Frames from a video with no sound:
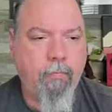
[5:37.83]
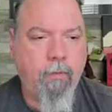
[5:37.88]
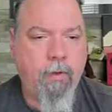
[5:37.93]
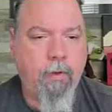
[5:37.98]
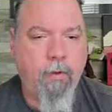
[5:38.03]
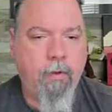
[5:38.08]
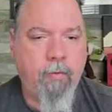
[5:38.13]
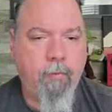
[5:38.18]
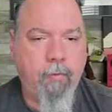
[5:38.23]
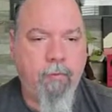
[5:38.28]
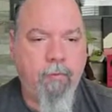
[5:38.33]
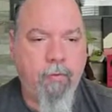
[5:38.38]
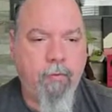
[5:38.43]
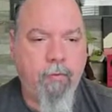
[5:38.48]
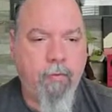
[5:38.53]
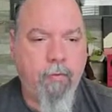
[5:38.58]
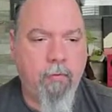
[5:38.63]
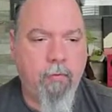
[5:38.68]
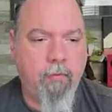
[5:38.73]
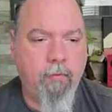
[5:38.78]
I'm going to move
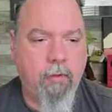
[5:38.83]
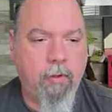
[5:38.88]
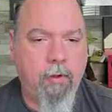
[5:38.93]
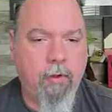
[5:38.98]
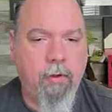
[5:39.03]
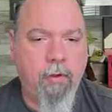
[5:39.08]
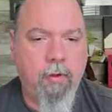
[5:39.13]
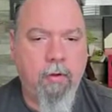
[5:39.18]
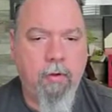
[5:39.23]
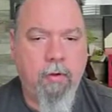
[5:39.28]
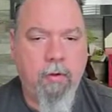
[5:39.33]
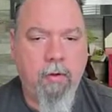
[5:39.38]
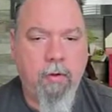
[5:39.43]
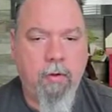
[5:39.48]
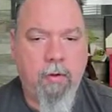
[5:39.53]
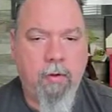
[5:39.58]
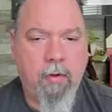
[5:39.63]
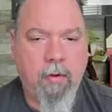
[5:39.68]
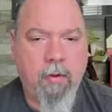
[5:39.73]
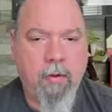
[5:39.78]
this over here
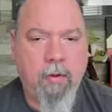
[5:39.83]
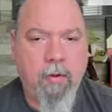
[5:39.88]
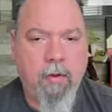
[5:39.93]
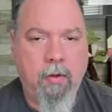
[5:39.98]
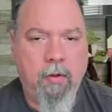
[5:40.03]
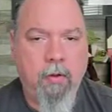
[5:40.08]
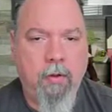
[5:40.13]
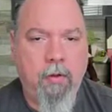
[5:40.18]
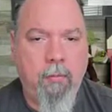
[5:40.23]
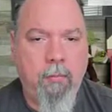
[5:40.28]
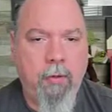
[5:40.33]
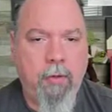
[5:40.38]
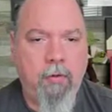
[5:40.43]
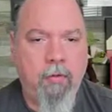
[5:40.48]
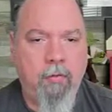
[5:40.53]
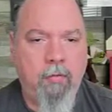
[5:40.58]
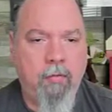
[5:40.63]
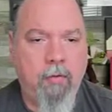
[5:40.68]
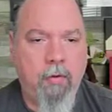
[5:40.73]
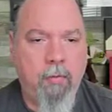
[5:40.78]
a little
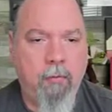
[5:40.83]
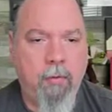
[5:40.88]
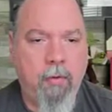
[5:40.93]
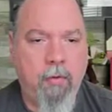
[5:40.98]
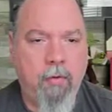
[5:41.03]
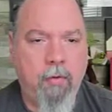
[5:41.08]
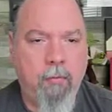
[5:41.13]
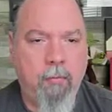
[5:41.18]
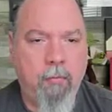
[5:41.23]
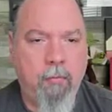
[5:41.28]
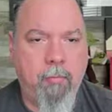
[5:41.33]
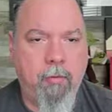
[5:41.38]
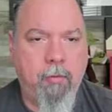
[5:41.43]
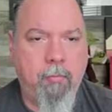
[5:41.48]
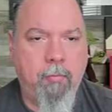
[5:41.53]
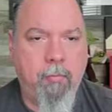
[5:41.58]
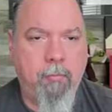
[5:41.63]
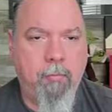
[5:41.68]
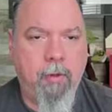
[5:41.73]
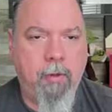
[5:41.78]
bit, try and make a little bit more
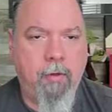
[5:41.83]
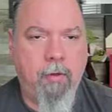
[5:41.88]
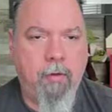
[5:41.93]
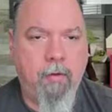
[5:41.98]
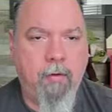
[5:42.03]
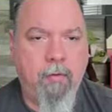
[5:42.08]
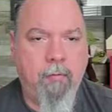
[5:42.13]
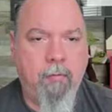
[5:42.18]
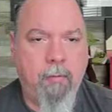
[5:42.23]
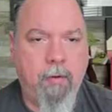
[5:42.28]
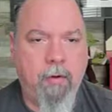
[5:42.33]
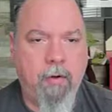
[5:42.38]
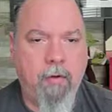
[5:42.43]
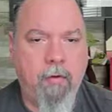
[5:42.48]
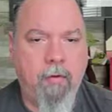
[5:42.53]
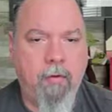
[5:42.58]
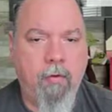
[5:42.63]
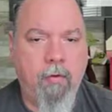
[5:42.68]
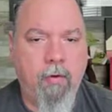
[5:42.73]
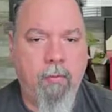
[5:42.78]
room here because we got to
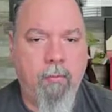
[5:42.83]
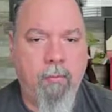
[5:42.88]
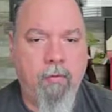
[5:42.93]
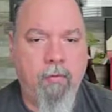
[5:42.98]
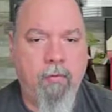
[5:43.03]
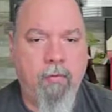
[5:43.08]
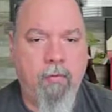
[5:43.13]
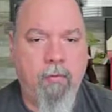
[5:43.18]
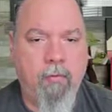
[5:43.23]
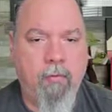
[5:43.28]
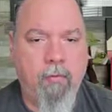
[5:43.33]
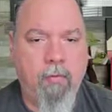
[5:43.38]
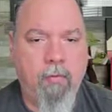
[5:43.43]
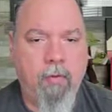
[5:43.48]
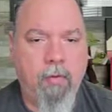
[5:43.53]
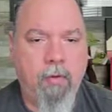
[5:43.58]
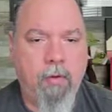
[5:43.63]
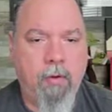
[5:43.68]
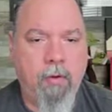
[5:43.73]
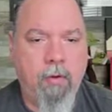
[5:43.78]
go to number 2,
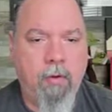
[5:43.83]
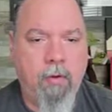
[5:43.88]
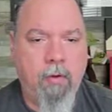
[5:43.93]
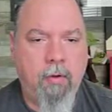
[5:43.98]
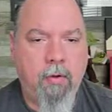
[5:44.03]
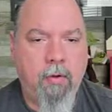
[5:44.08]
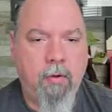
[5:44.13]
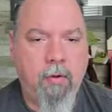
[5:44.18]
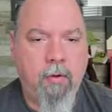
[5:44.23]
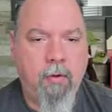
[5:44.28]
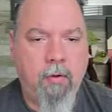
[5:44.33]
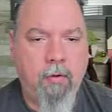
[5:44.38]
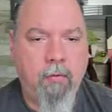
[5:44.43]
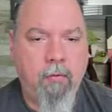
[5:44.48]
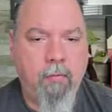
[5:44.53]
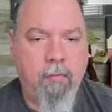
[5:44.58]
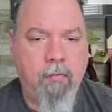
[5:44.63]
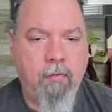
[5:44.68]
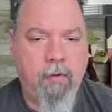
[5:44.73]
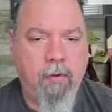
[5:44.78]

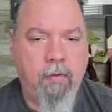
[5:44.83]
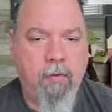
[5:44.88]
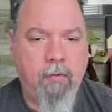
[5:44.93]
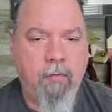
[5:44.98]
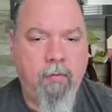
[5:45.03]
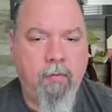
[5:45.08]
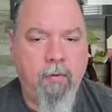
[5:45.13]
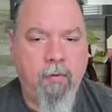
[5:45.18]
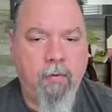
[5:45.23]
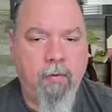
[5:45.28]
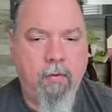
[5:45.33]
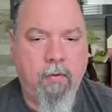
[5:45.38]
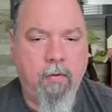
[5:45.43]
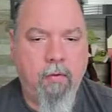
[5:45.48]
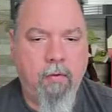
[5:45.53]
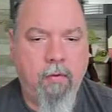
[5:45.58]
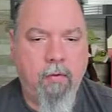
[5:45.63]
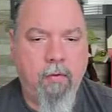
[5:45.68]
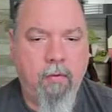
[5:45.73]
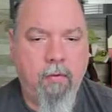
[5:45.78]
which is,
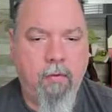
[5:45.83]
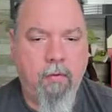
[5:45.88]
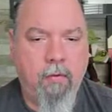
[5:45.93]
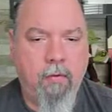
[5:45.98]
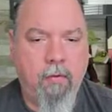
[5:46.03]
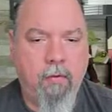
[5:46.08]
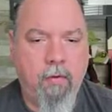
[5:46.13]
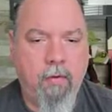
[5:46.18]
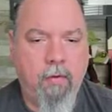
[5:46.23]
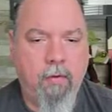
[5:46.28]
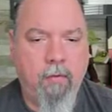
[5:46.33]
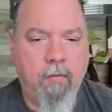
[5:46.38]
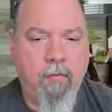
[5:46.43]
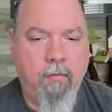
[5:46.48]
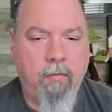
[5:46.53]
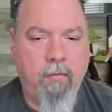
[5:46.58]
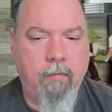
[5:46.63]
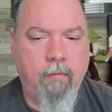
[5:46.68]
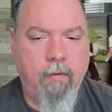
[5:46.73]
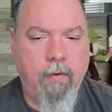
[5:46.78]
get this
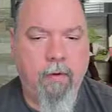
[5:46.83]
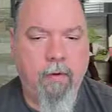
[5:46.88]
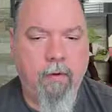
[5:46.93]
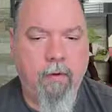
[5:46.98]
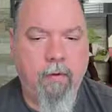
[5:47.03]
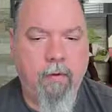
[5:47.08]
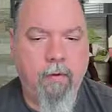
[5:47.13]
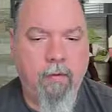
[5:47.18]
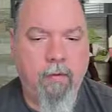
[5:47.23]
in a second.